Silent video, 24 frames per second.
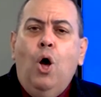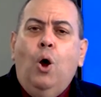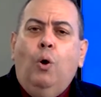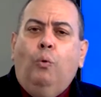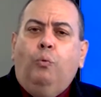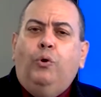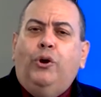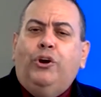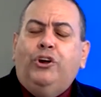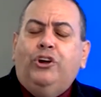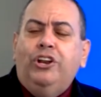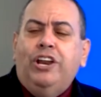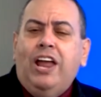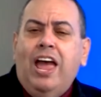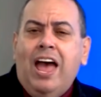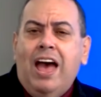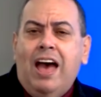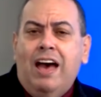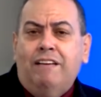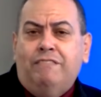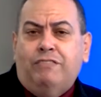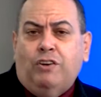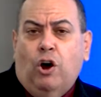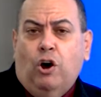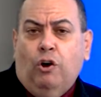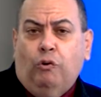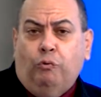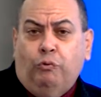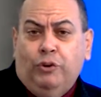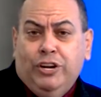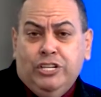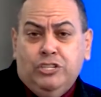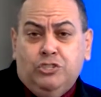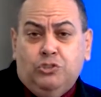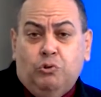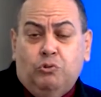we're going to have a
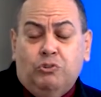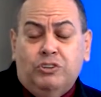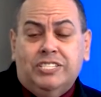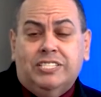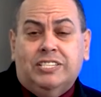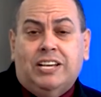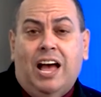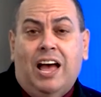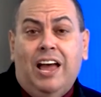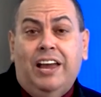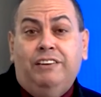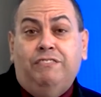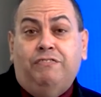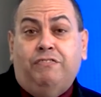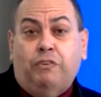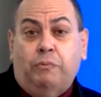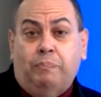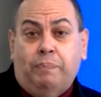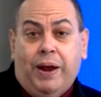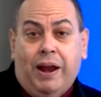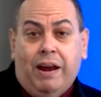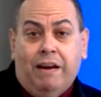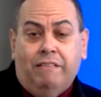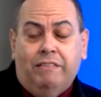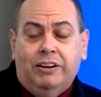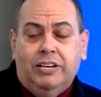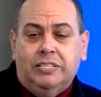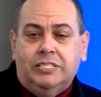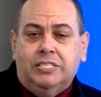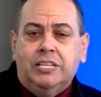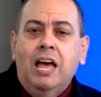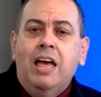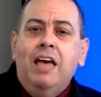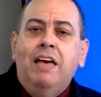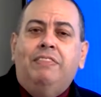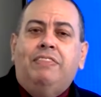resource guide for parents
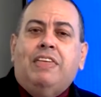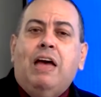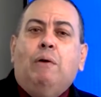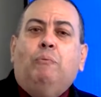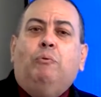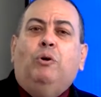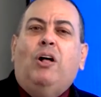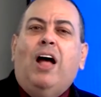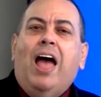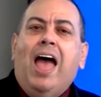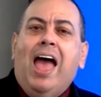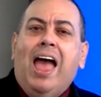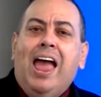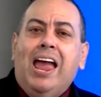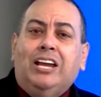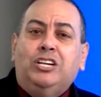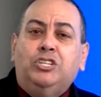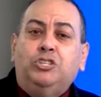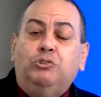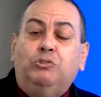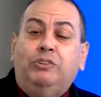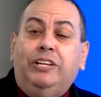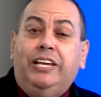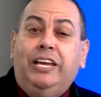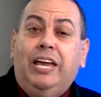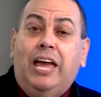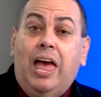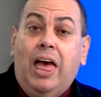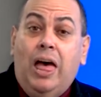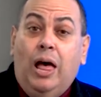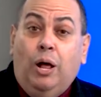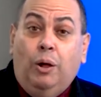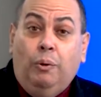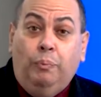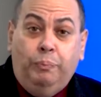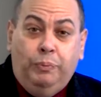that will actually
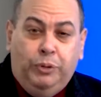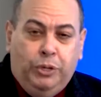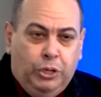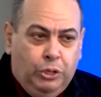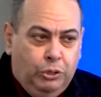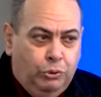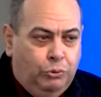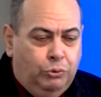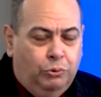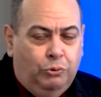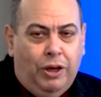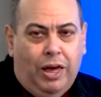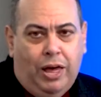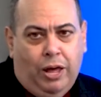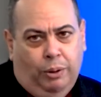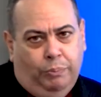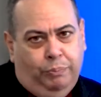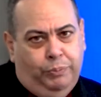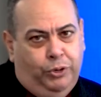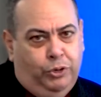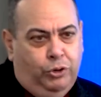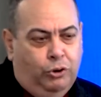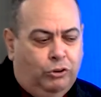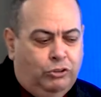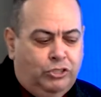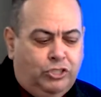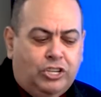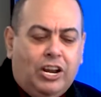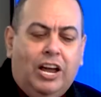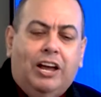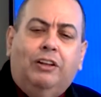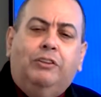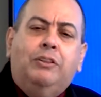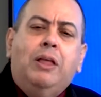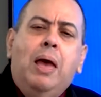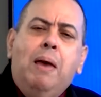help you help your
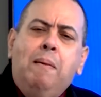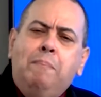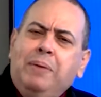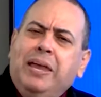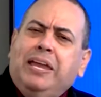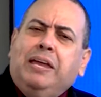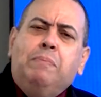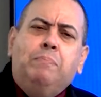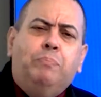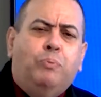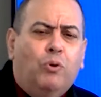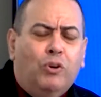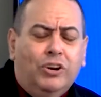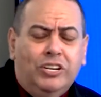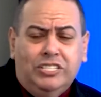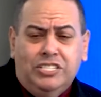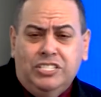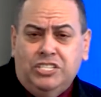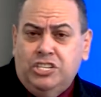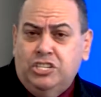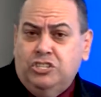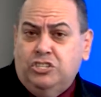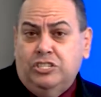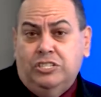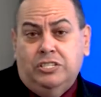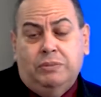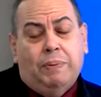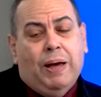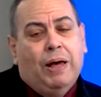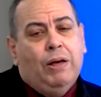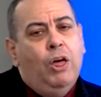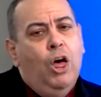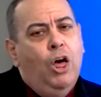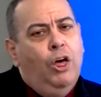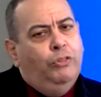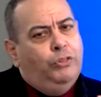child make important decisions
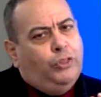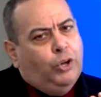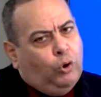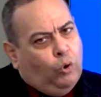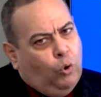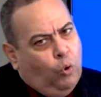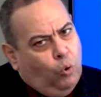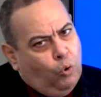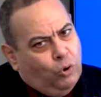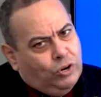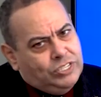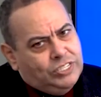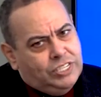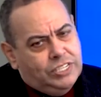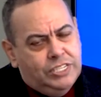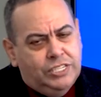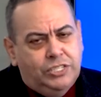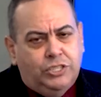about the courses,